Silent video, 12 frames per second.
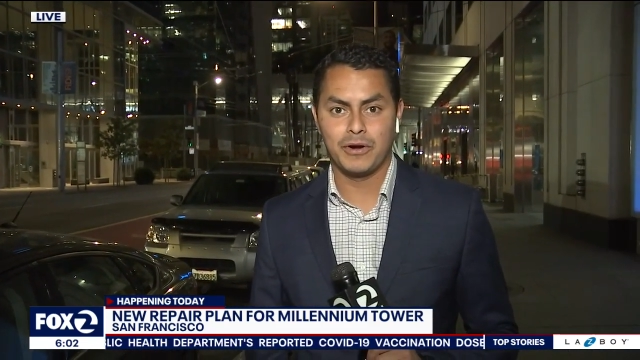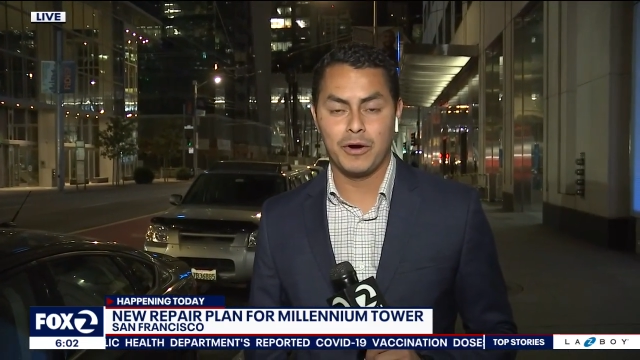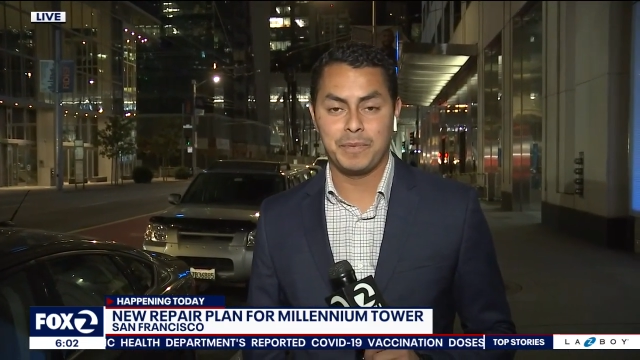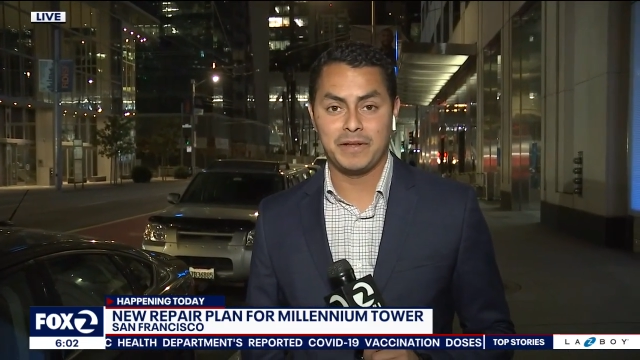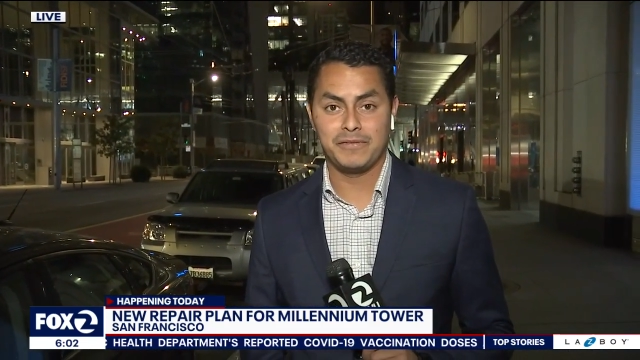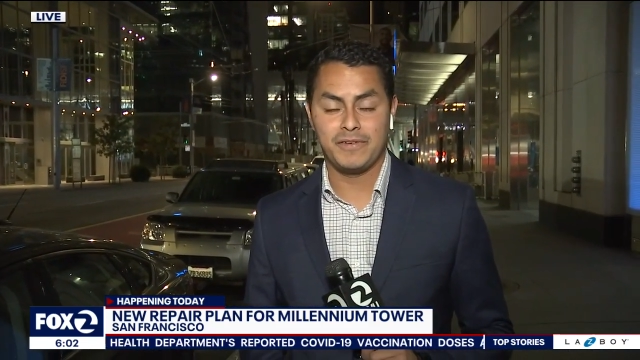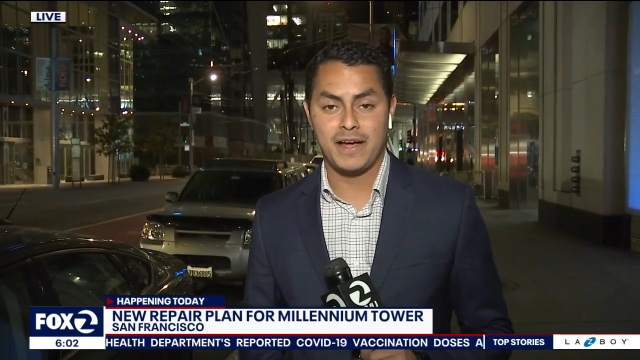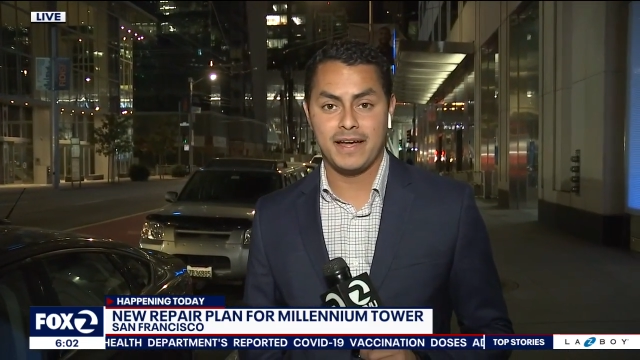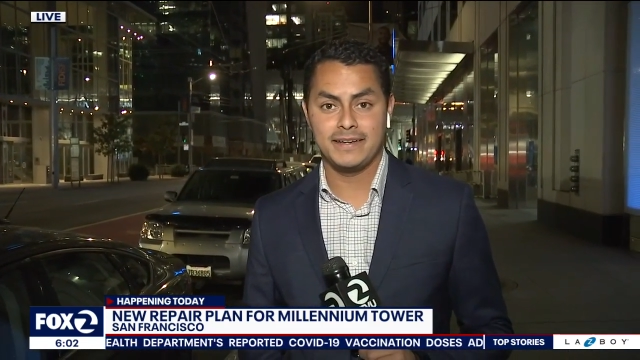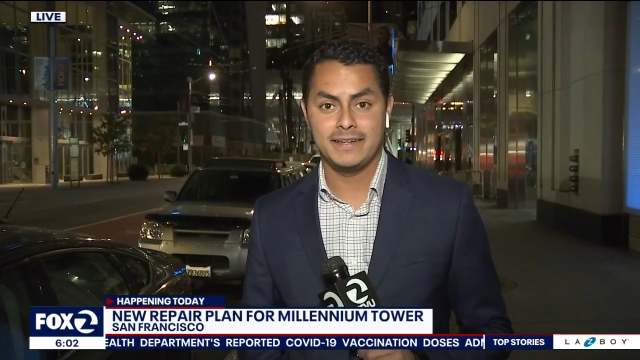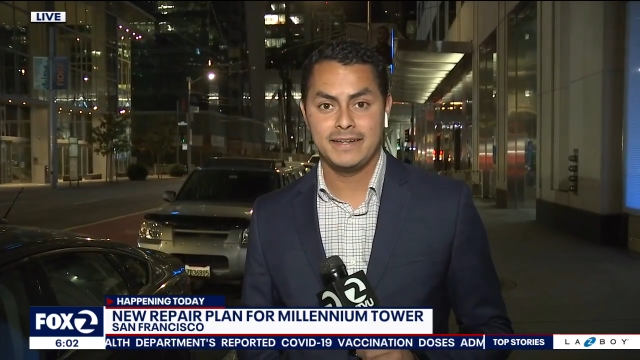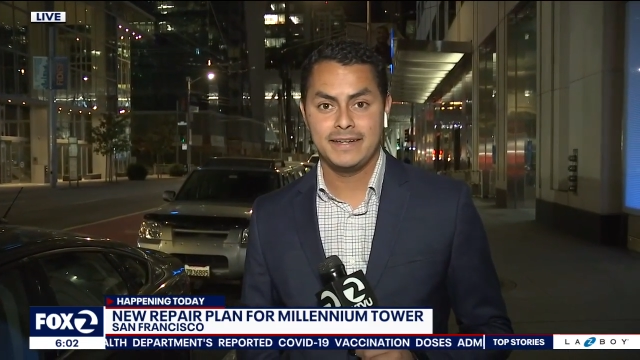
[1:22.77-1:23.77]
hoping to
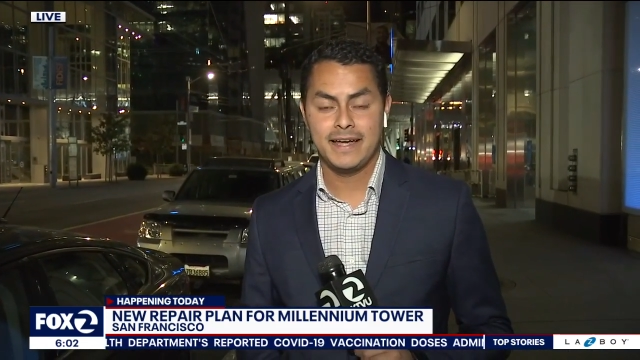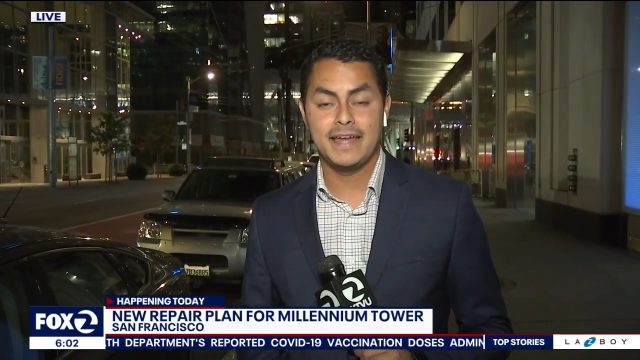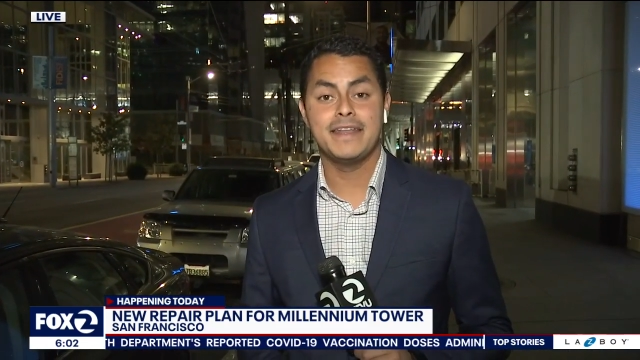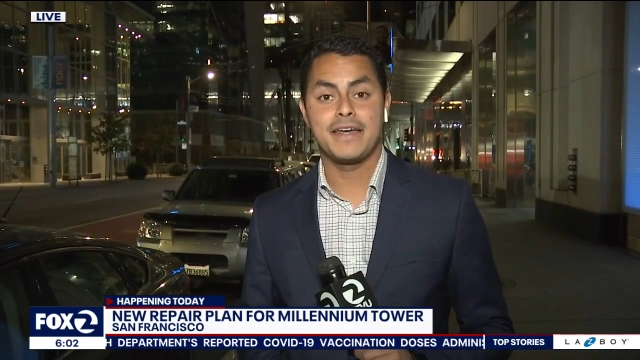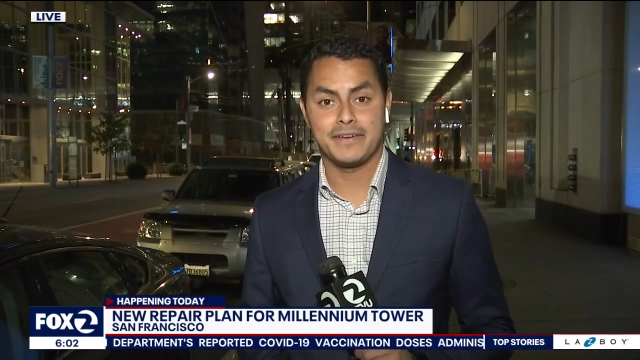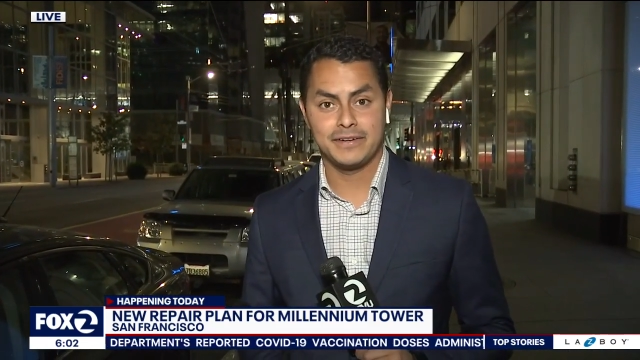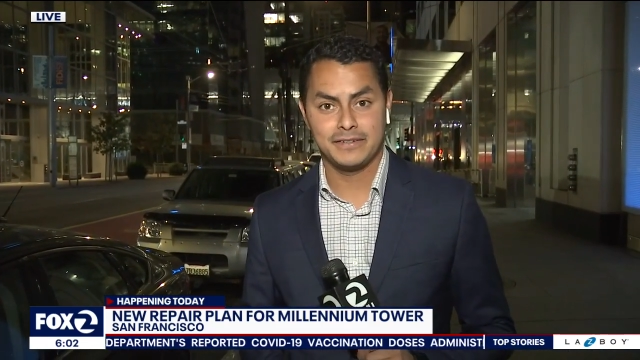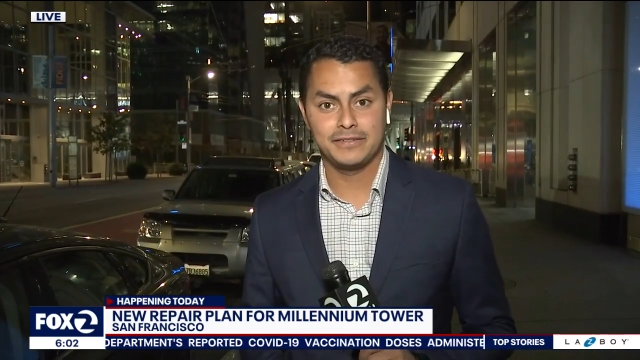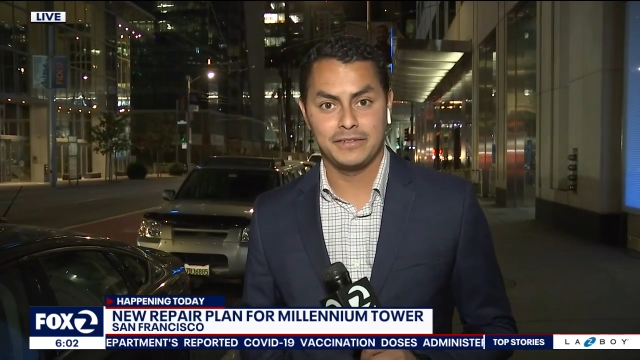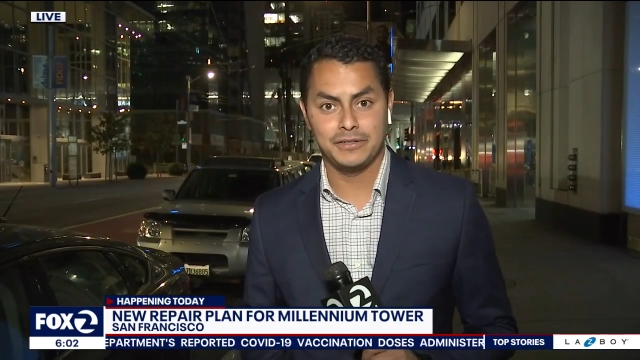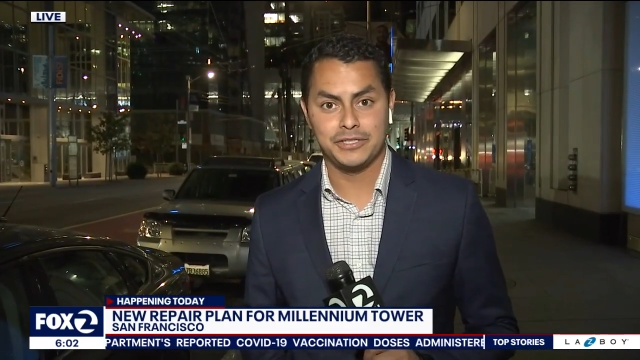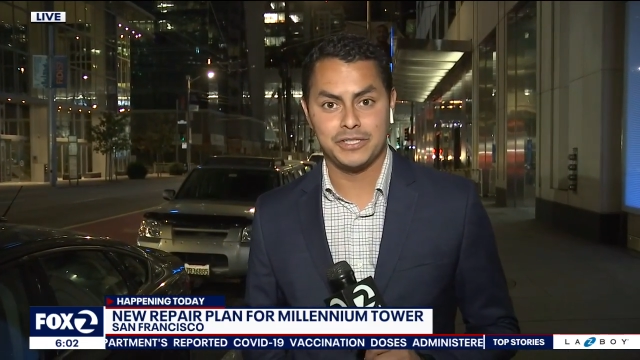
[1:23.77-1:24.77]
find another
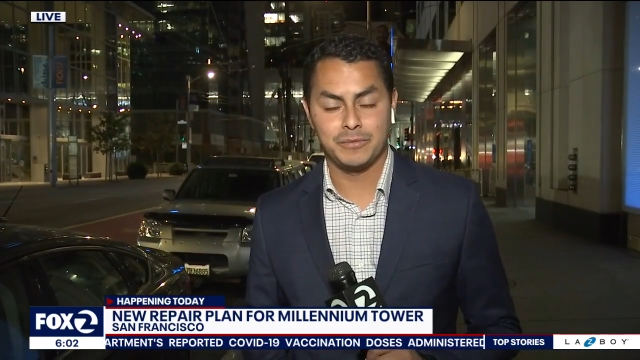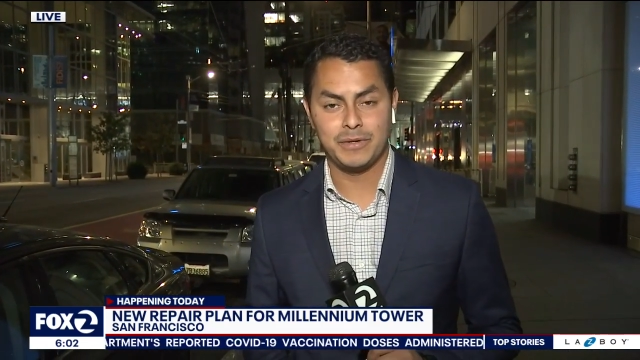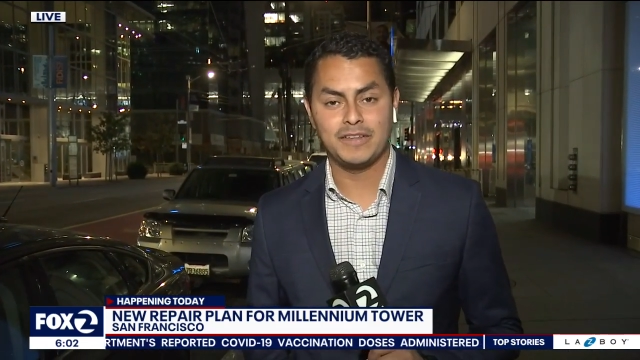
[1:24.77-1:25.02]
solution.